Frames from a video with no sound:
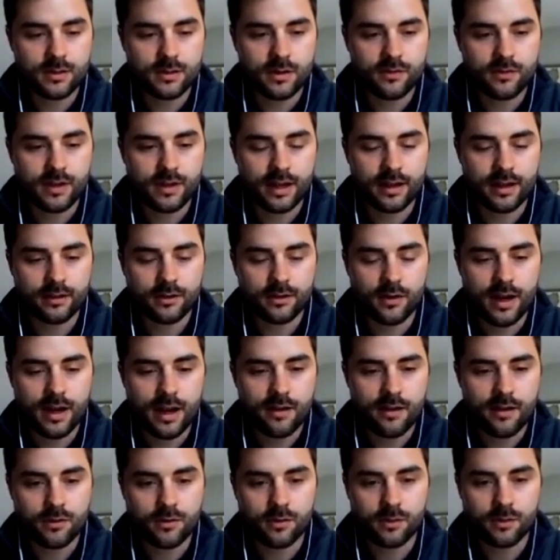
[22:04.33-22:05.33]
So we've got
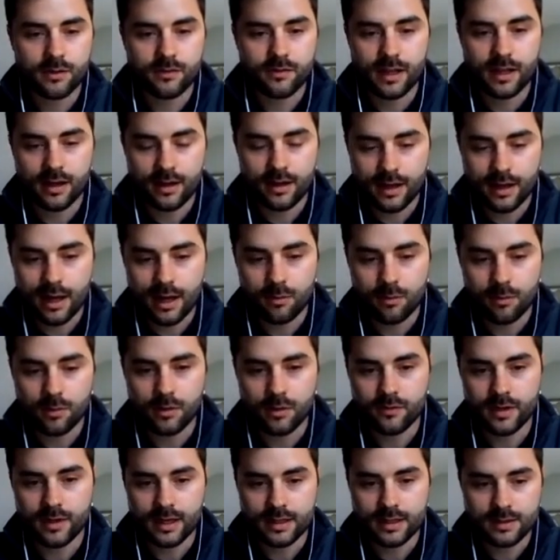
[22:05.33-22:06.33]
gravel, we've got
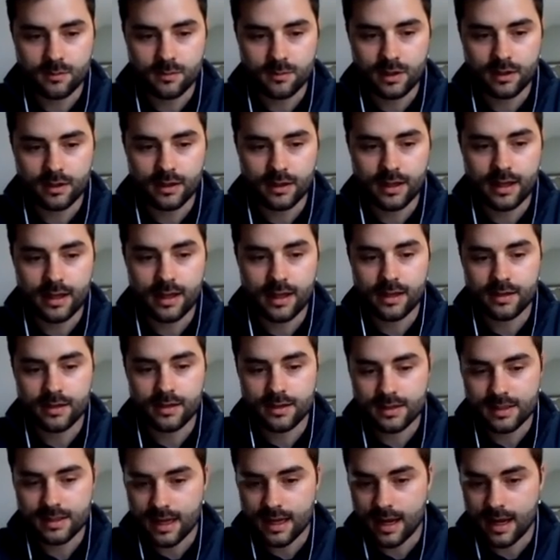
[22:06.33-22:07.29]
cobble, we've got some clay,